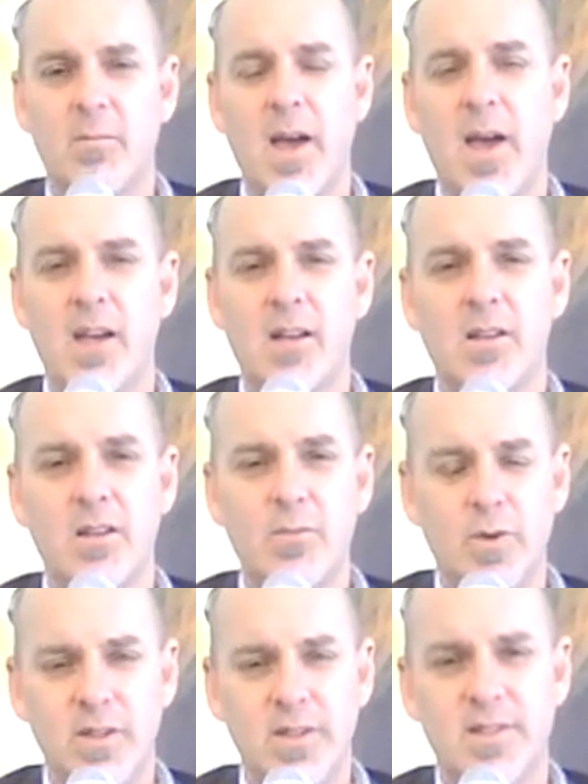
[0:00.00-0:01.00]

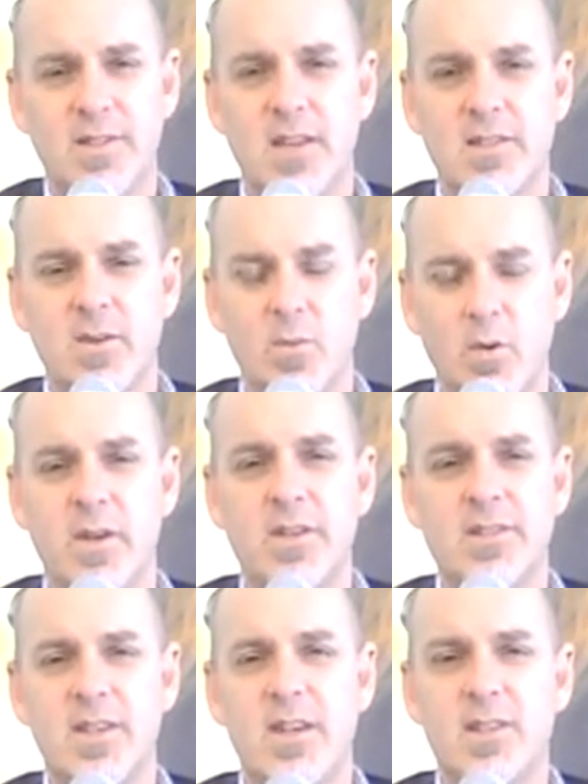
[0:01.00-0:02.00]
Automatically, when he says it,
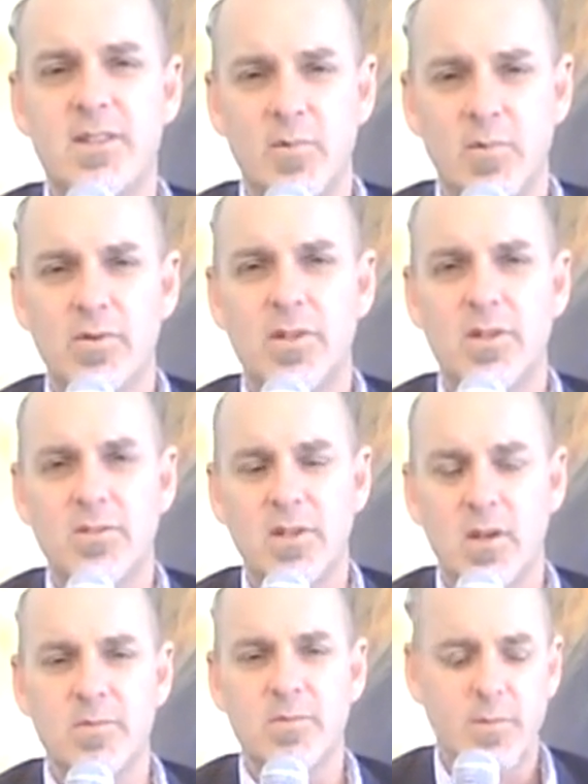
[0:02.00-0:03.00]
what he says he
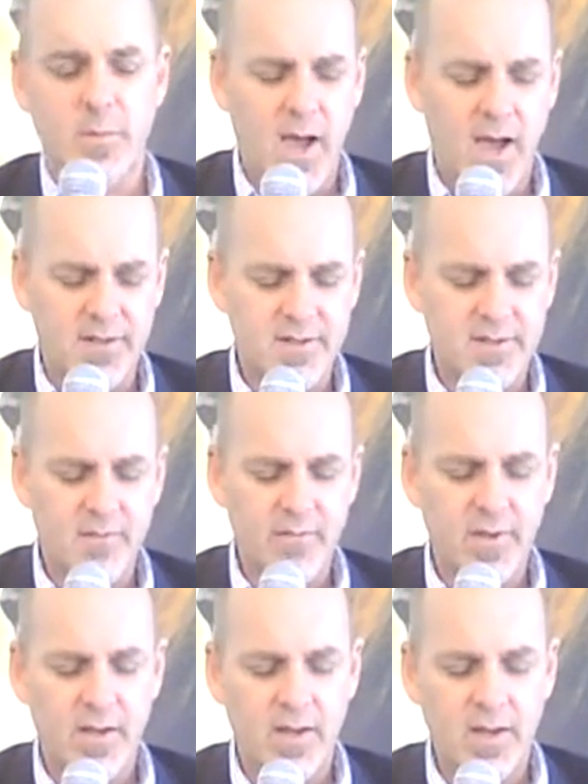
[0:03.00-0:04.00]
believes comes to
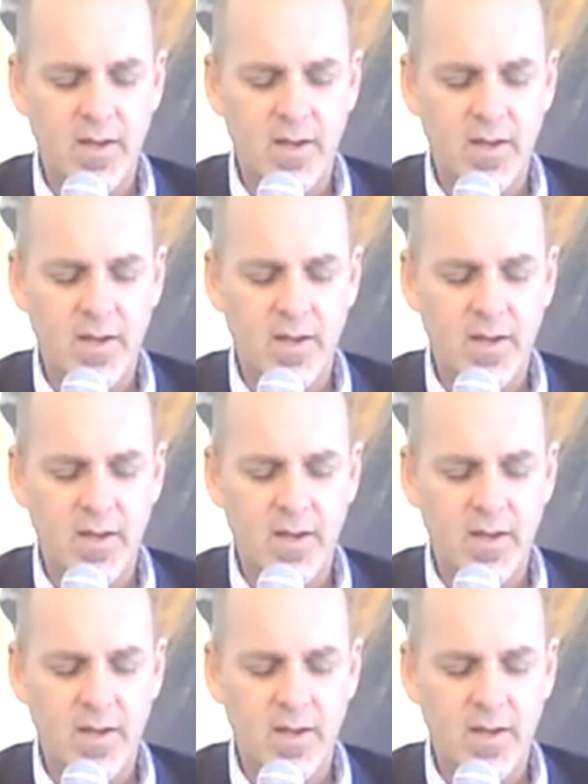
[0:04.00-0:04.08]
pass.